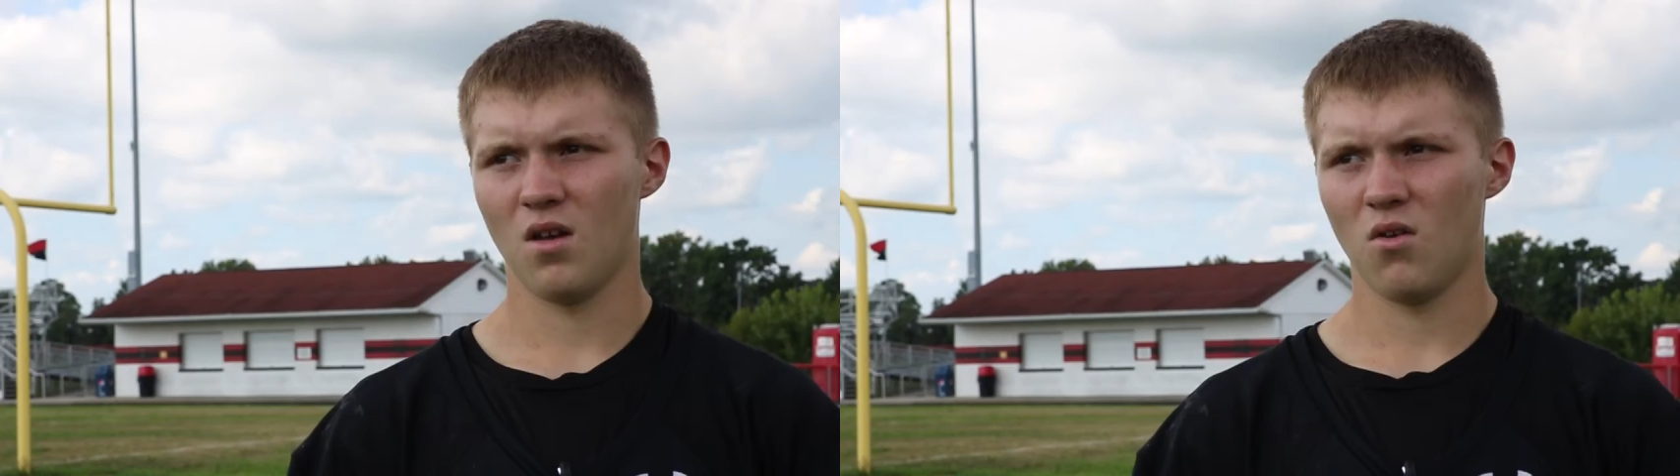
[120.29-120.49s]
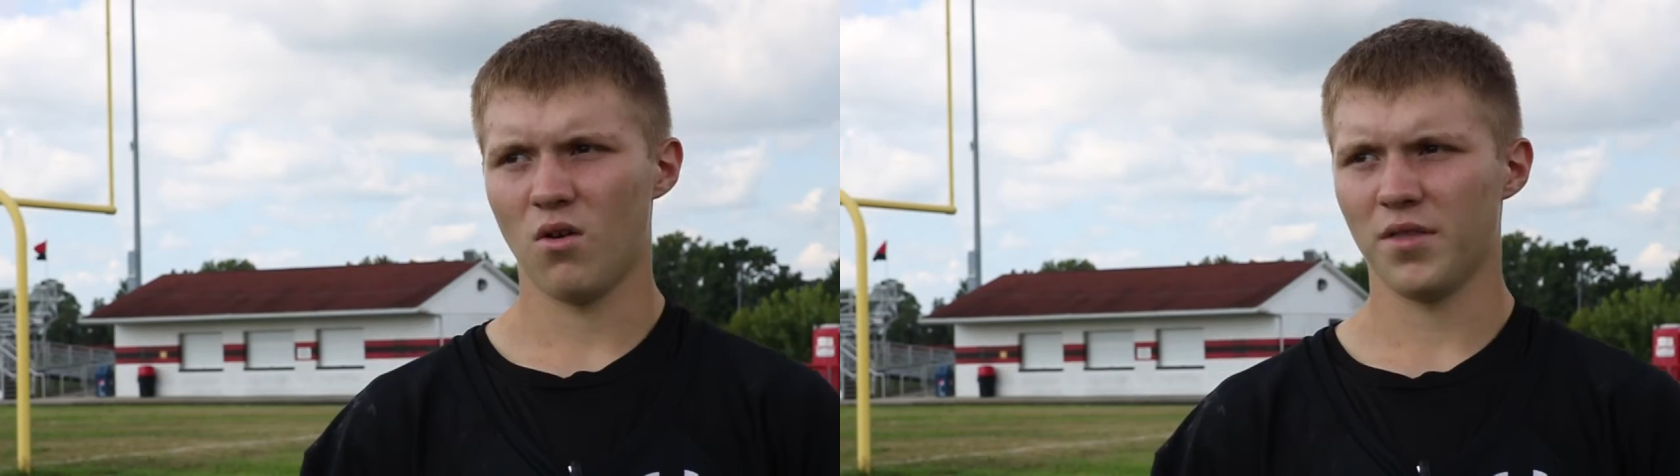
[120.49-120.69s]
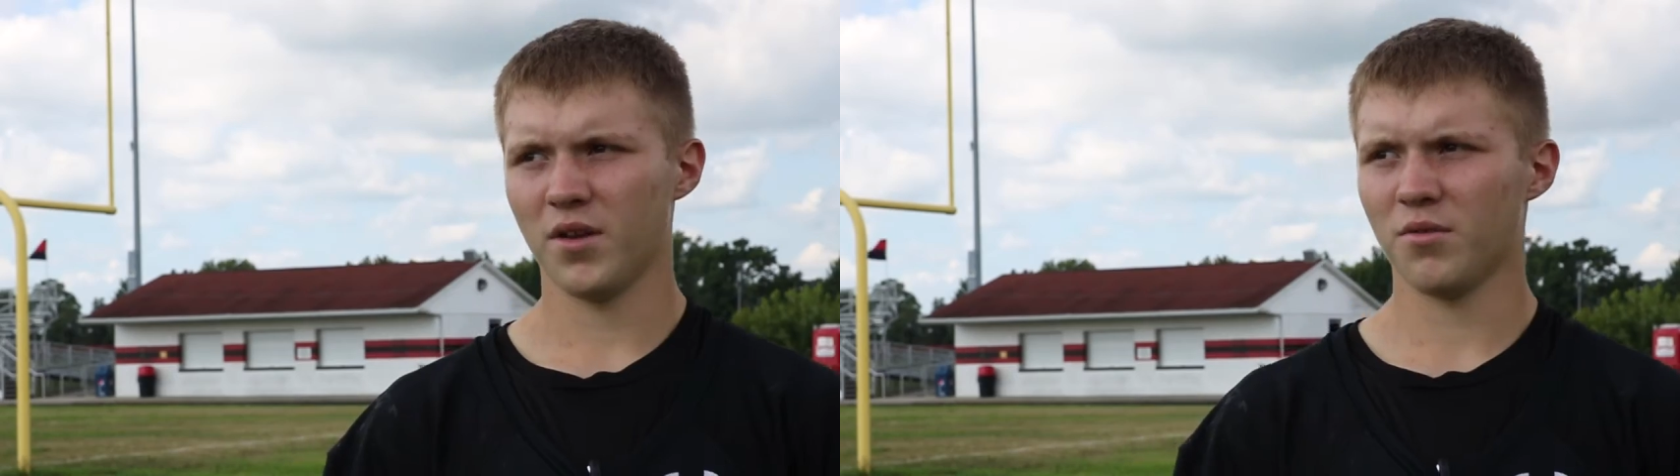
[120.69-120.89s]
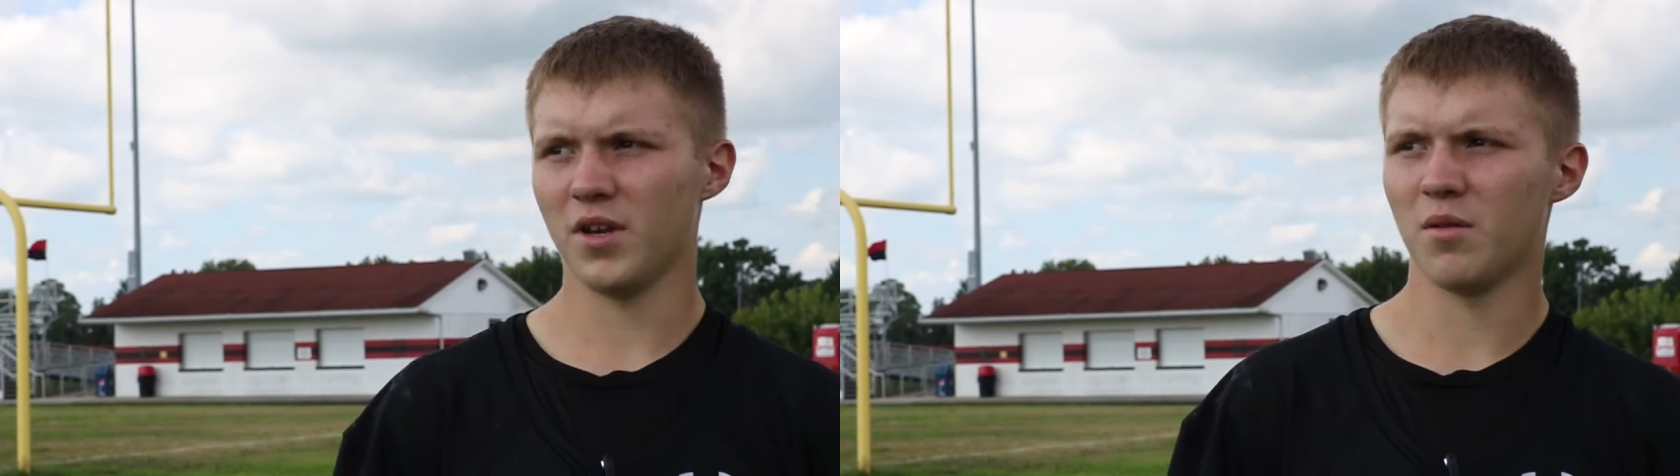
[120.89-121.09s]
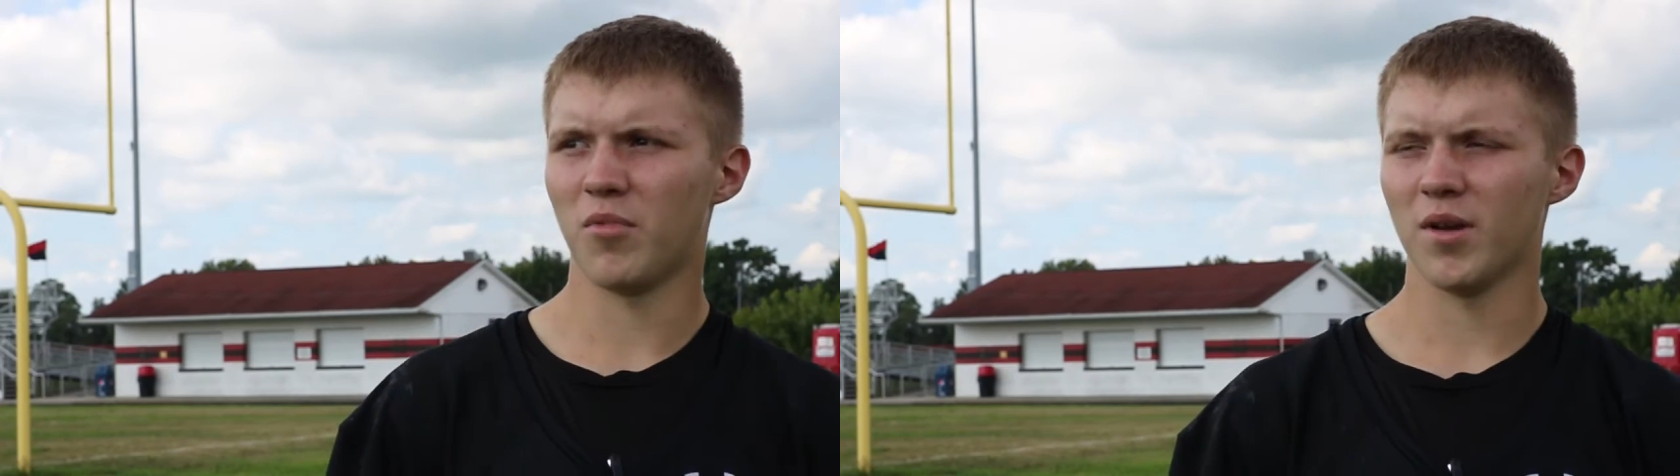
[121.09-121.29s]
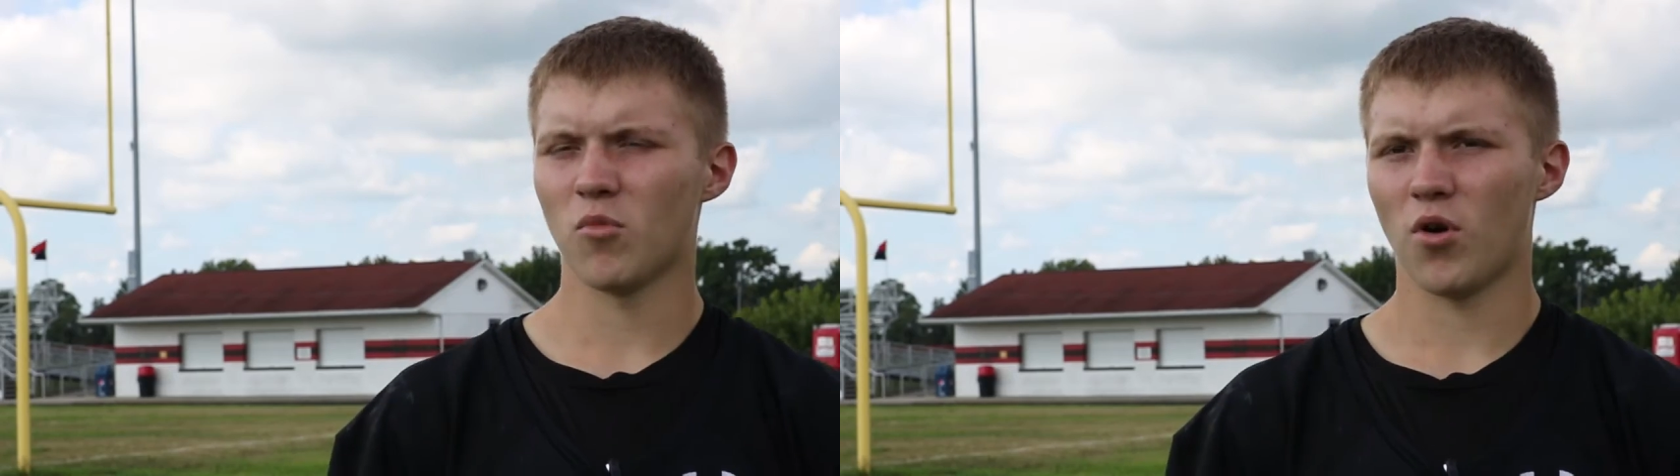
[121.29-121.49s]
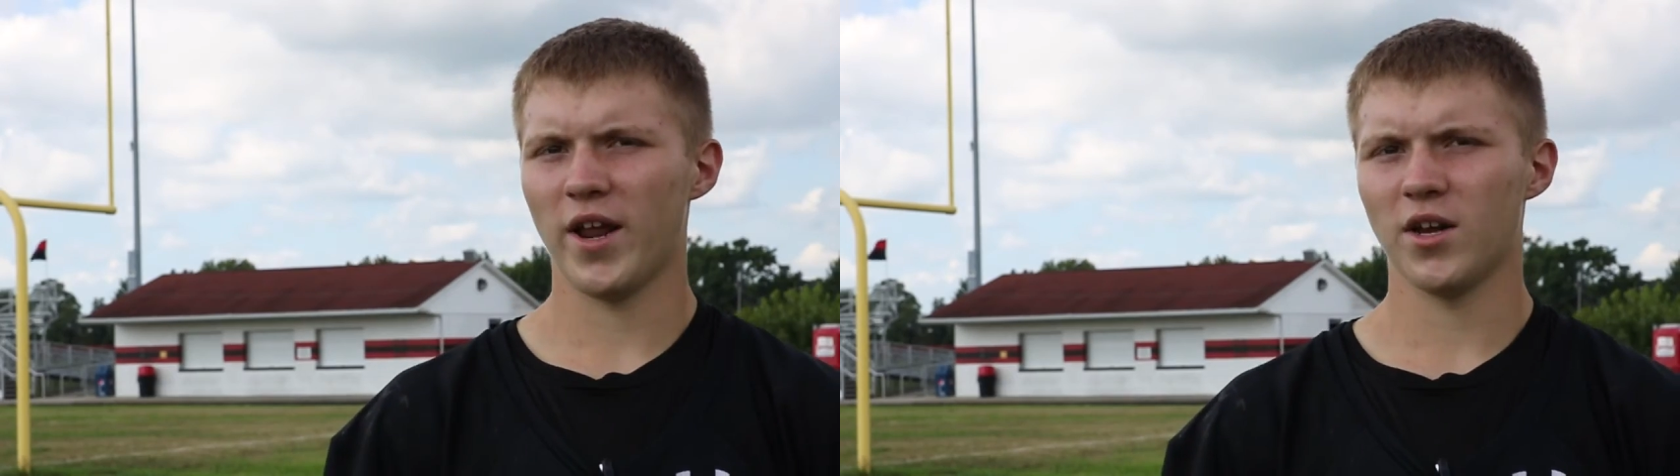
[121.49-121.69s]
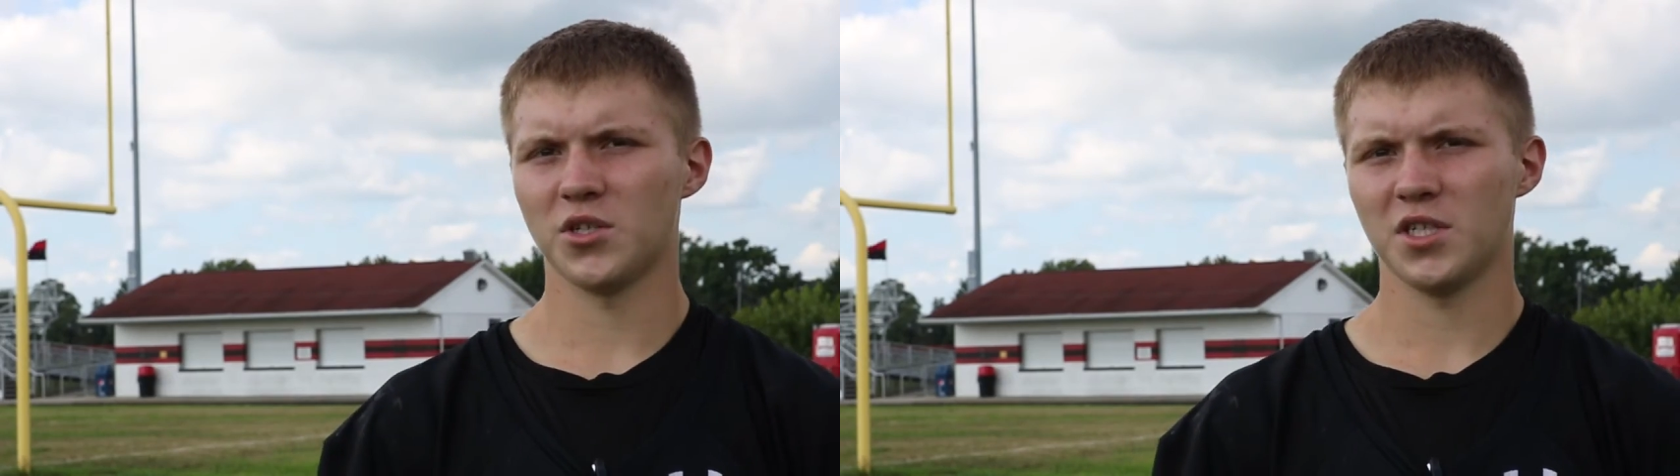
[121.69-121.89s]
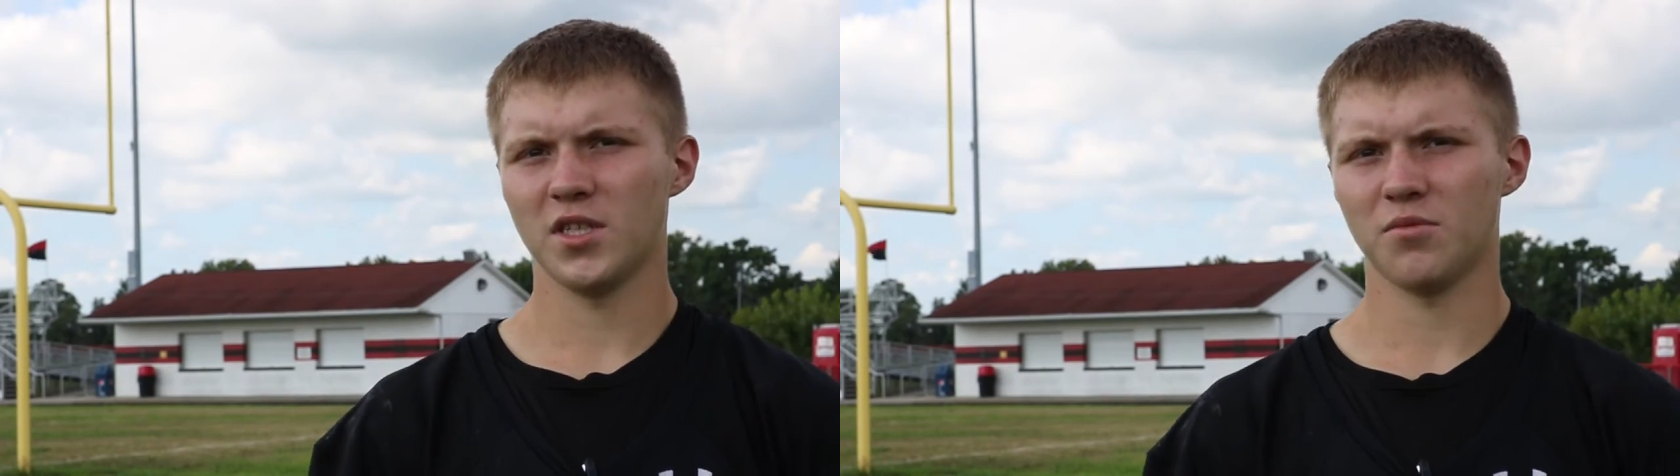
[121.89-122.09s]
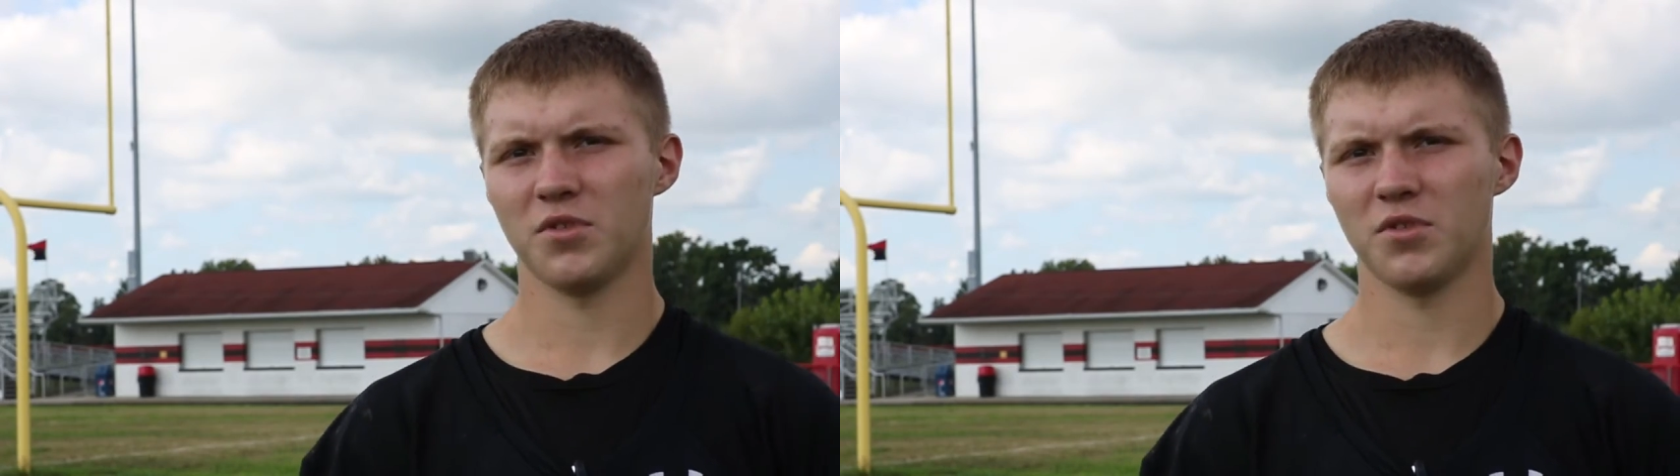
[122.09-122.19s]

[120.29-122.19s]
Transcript: Well, I think we need to bring more energy than